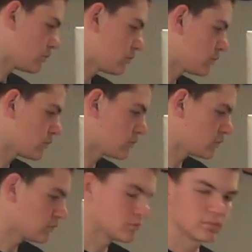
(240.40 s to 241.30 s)
Our sugar
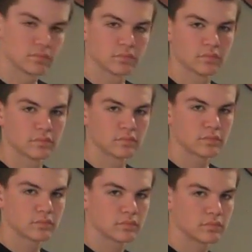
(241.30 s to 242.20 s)
dissolved in the
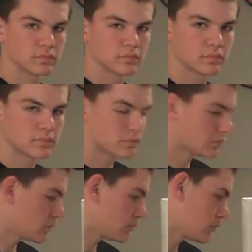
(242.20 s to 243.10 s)
water to become a
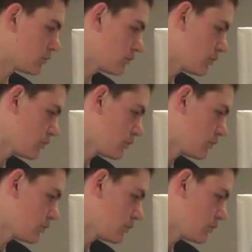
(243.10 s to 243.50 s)
solvent.